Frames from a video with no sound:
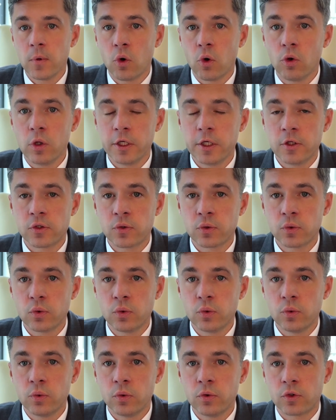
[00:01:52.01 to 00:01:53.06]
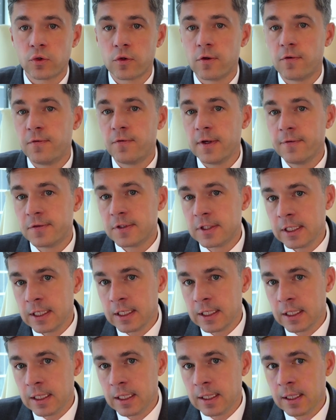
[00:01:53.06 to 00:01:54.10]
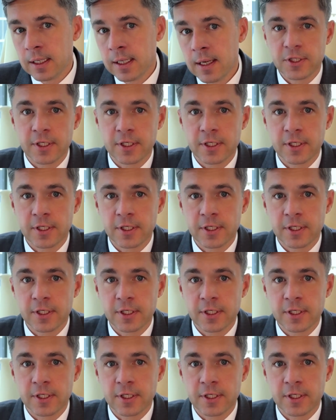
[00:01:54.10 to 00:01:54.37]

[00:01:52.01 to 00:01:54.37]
only to the 15%